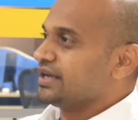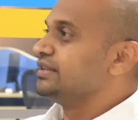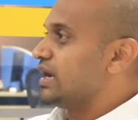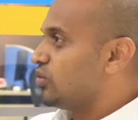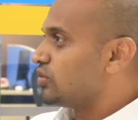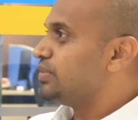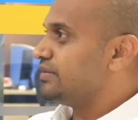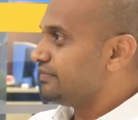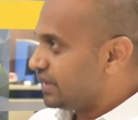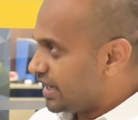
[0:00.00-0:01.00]
they would be
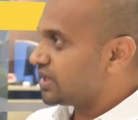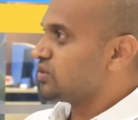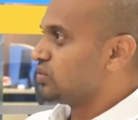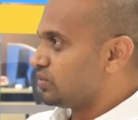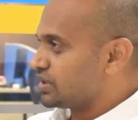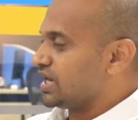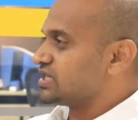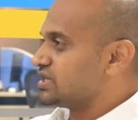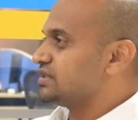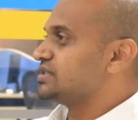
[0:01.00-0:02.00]
willing to
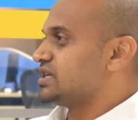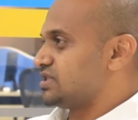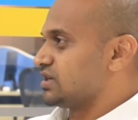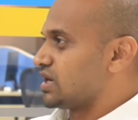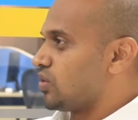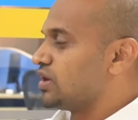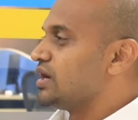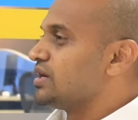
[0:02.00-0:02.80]
consider this as a route